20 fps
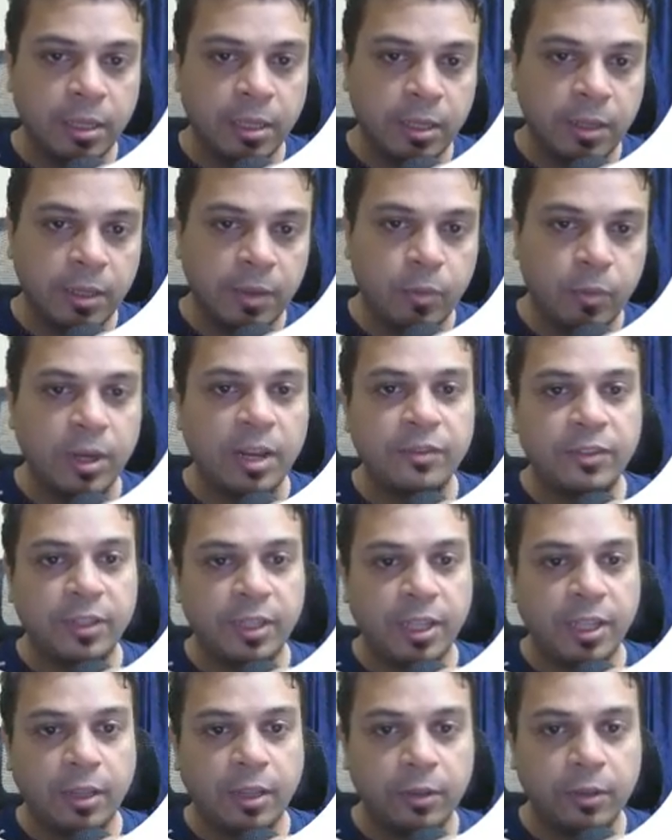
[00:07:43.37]
one
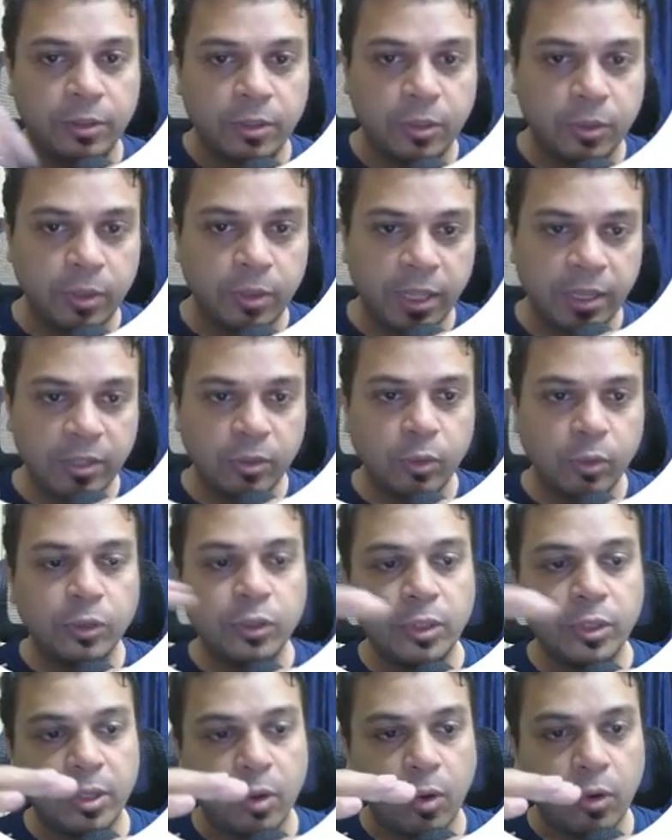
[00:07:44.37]
after the other. So there is
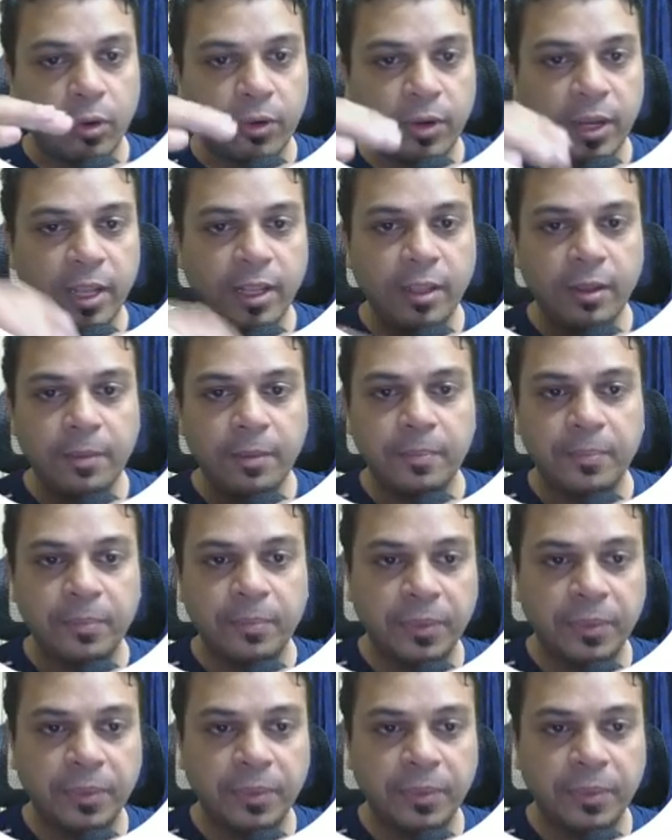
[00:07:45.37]
also an ordering,